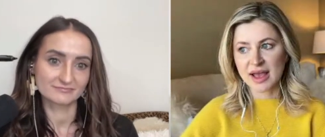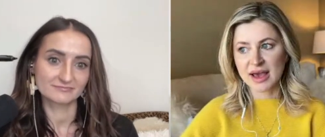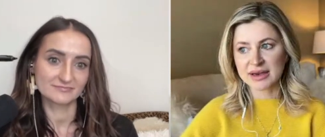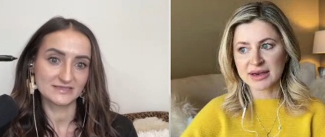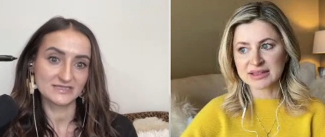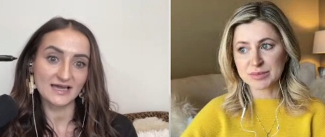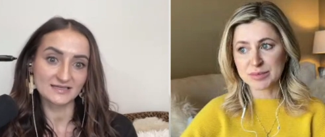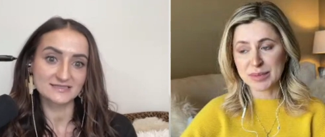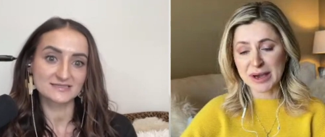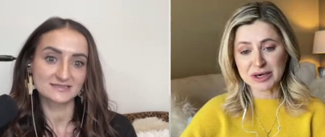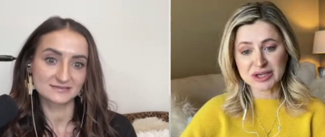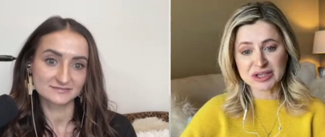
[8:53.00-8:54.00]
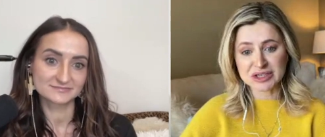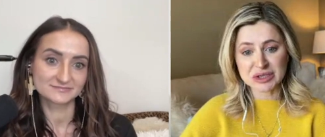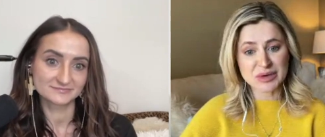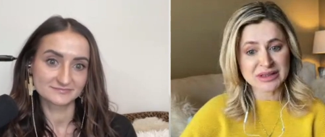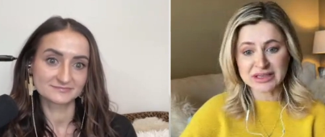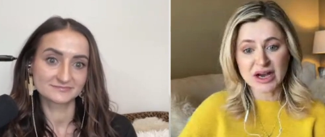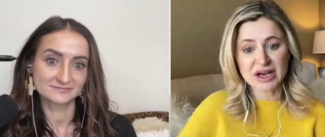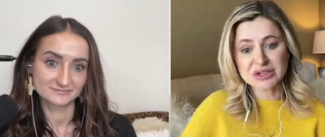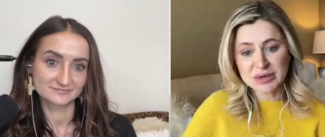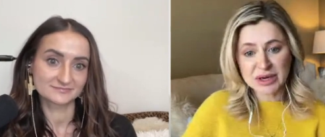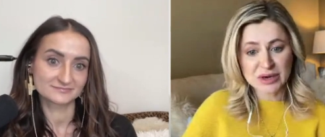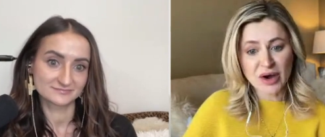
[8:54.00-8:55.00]
Speaker 1: mm-hmm. it's Test. better to do it than not do it at
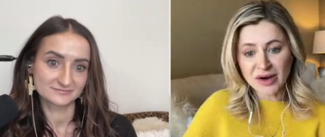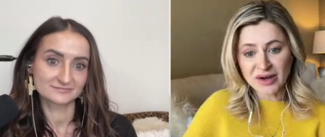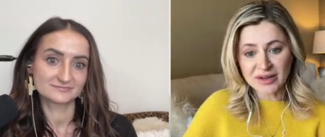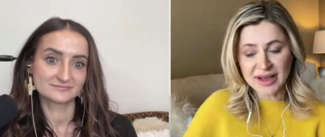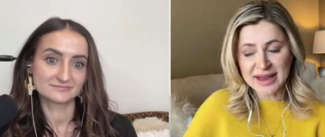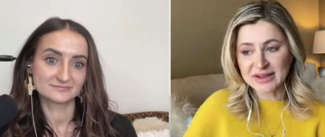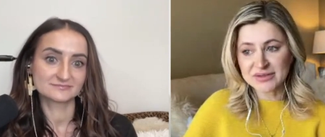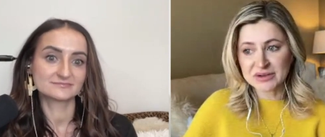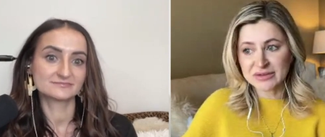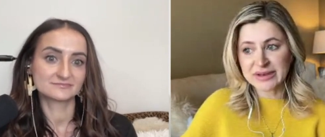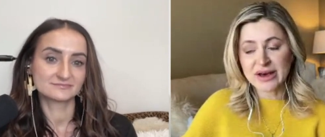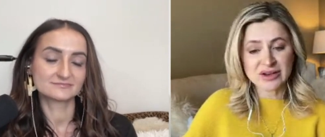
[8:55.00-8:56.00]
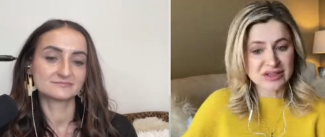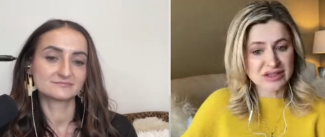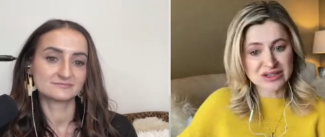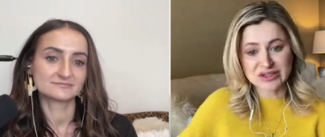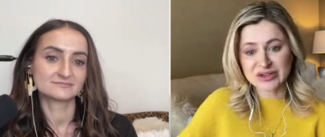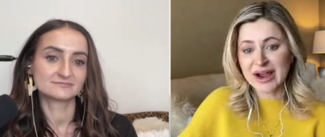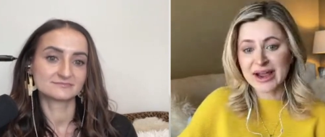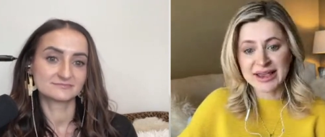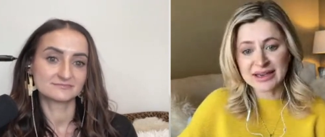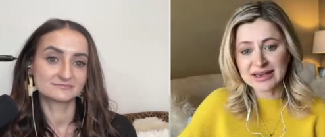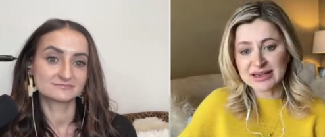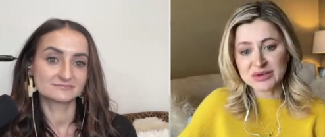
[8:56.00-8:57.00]
all and if you fail just try again and
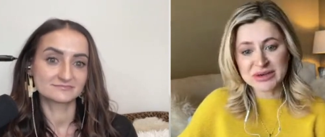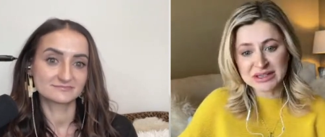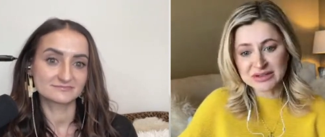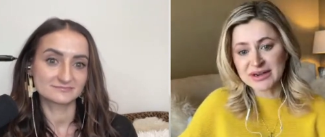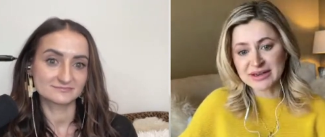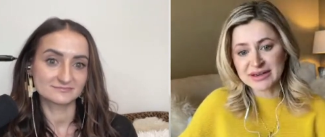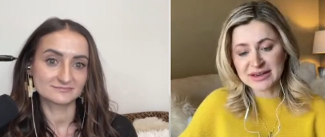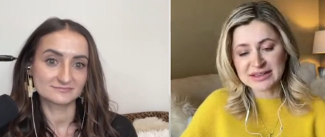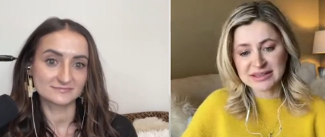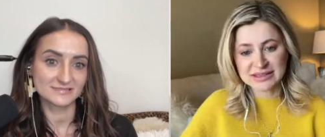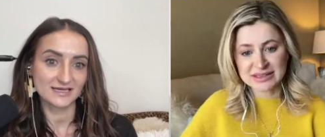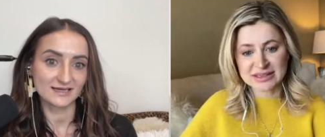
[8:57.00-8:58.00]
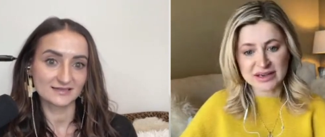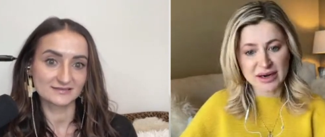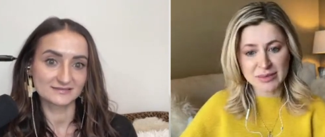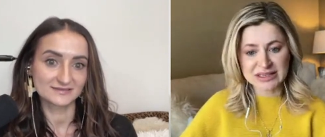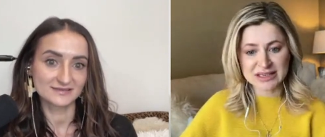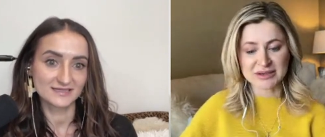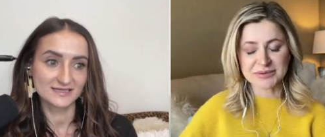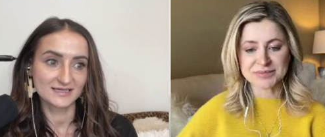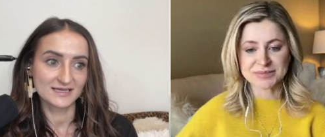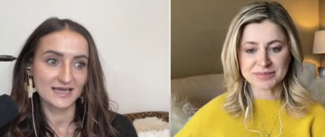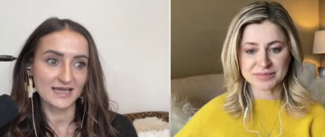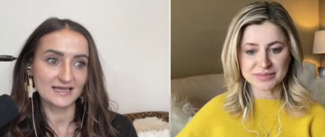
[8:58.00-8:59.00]
do it different it's it's not yeah. a big deal
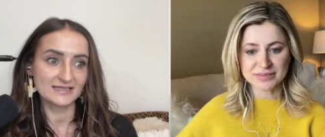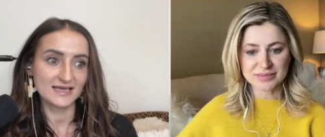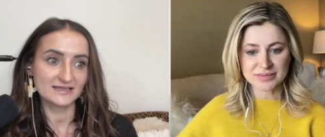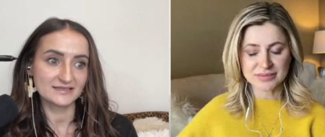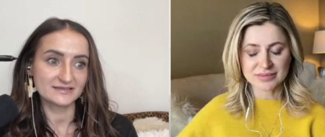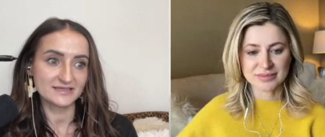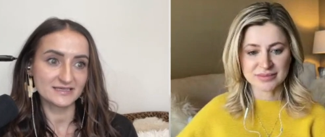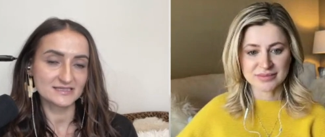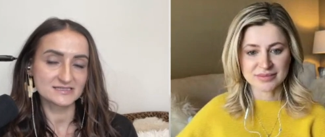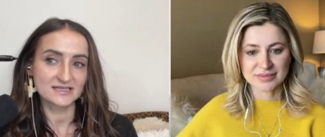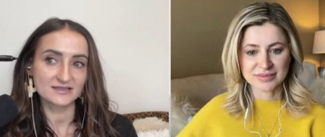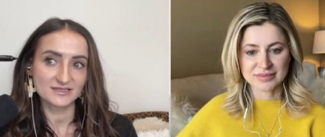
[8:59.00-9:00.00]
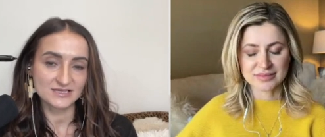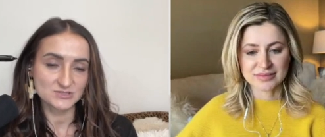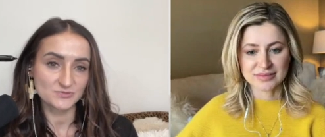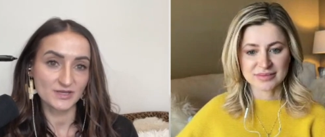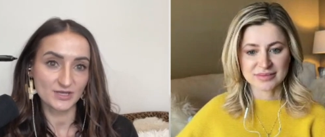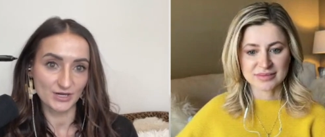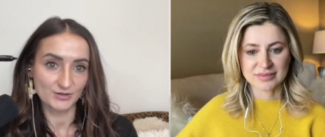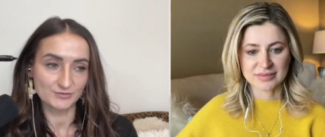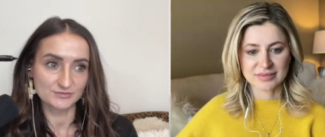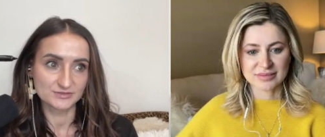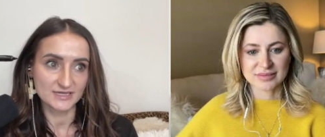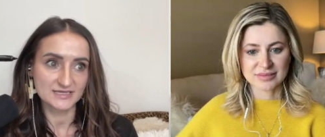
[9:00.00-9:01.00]
Speaker 2: and and the thing is the things we know
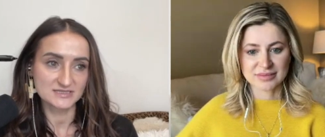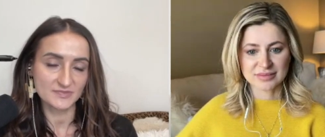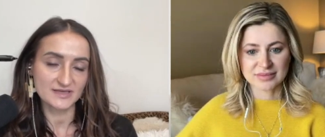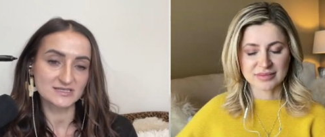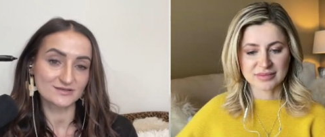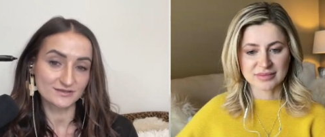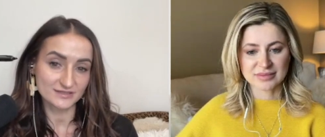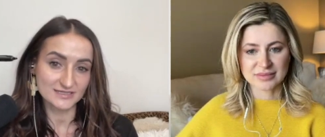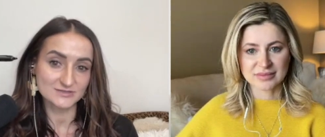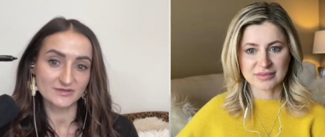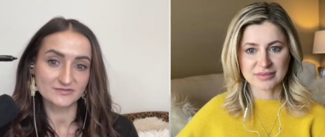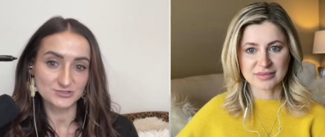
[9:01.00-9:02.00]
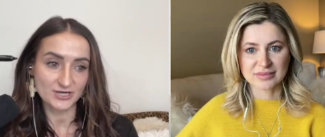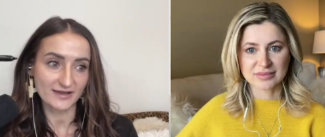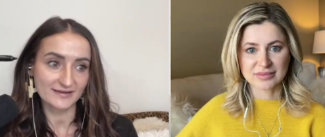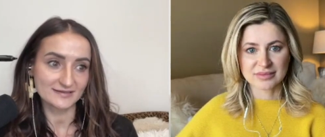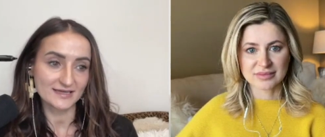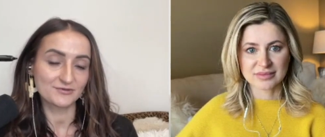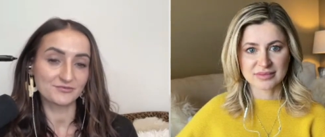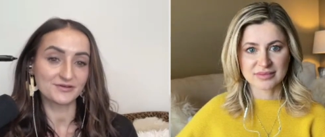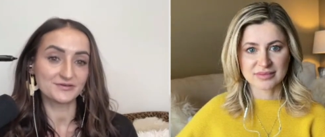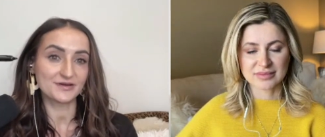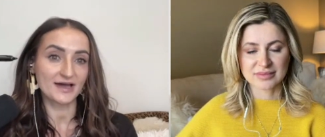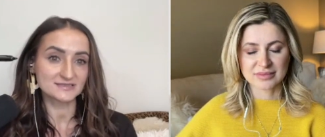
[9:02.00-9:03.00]
is based on the things we've tried if
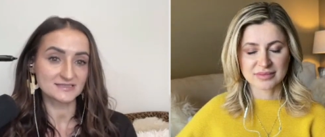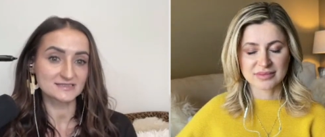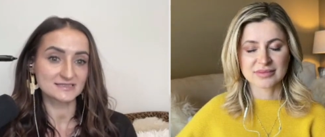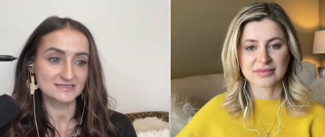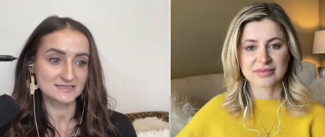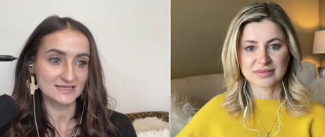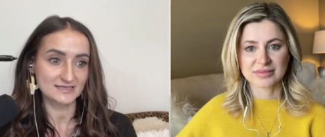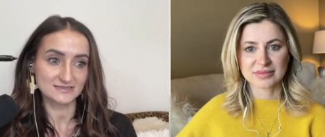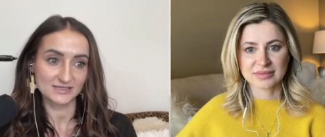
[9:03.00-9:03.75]
we as us as